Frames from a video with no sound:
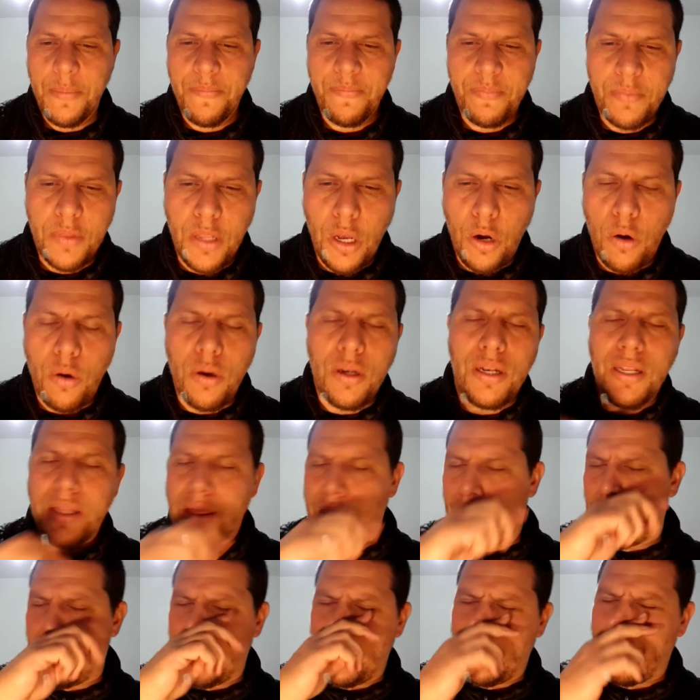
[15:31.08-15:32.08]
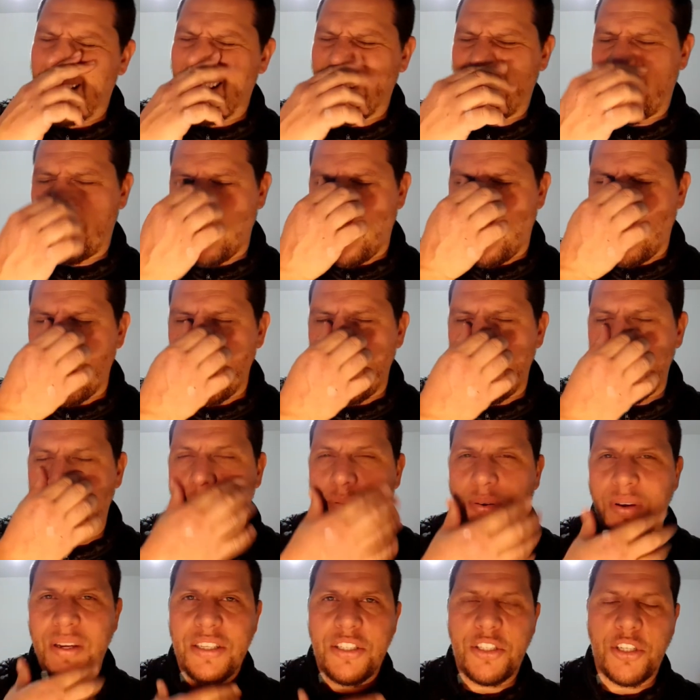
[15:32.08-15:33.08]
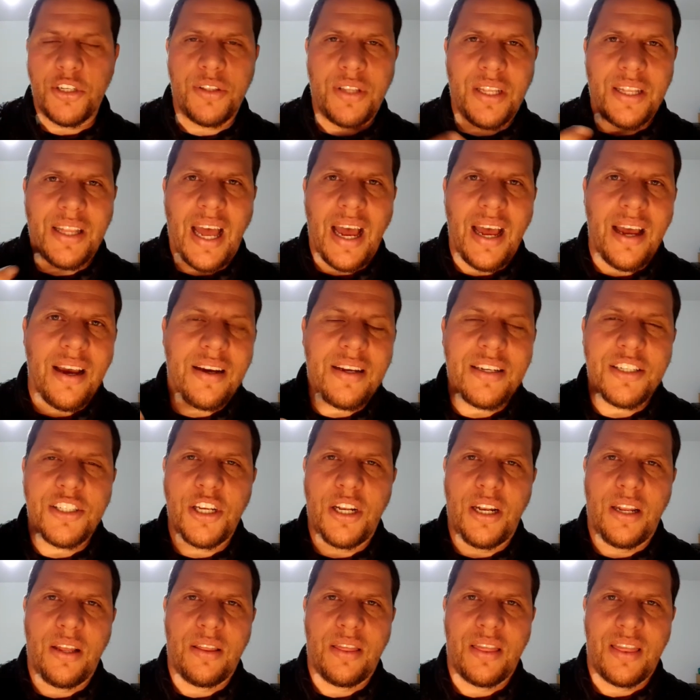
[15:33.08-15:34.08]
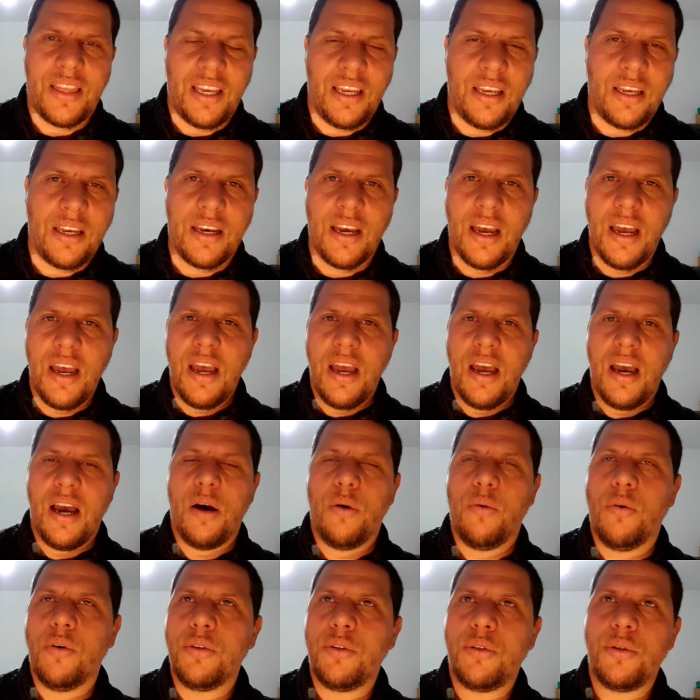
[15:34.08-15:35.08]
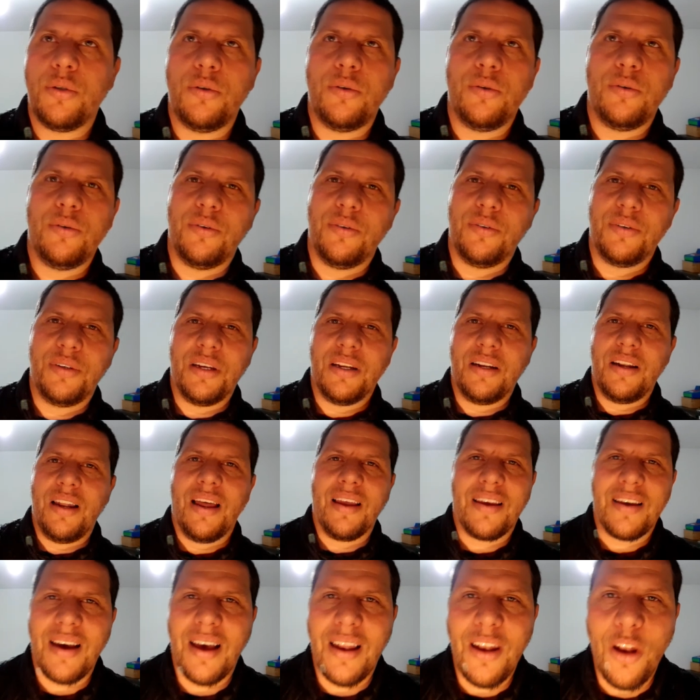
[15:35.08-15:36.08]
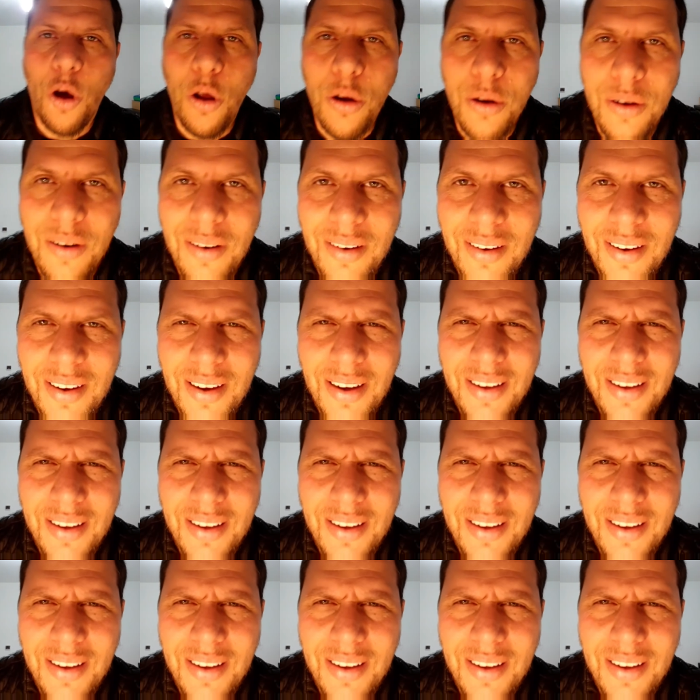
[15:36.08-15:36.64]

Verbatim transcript: The only thing that the only creature that actually think I uh, want to like Elon.